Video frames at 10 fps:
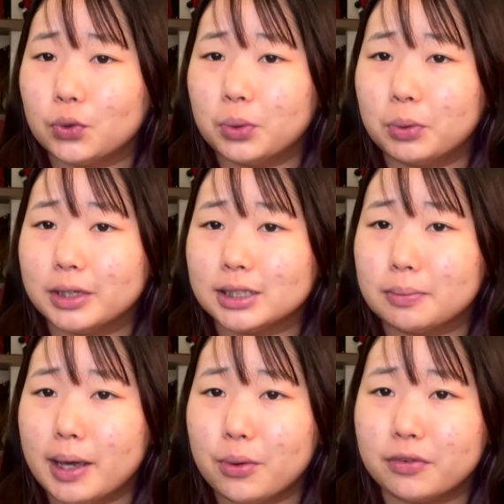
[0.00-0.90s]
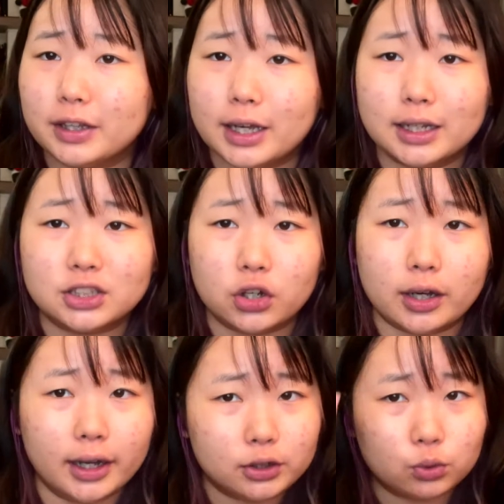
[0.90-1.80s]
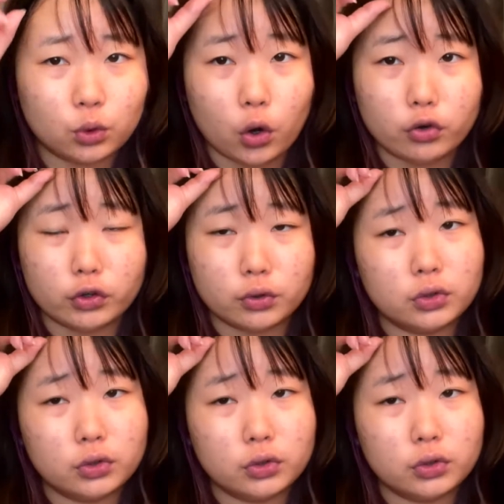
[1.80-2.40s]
we will just bear with that. It's not a hair tutorial.